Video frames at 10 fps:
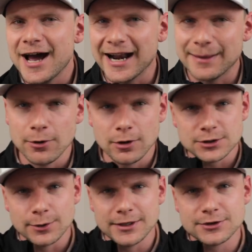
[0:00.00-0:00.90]
I'm
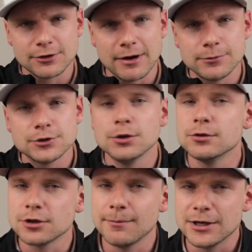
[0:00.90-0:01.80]
also on Instagram
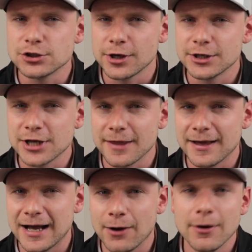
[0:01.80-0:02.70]
too, so make sure you check
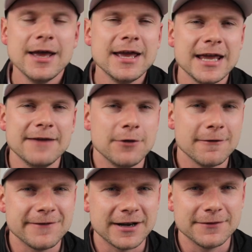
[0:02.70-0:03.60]
that out if
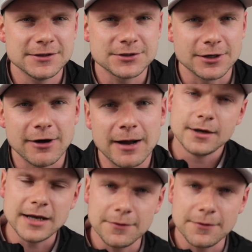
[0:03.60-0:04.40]
you're a fan of Instagram.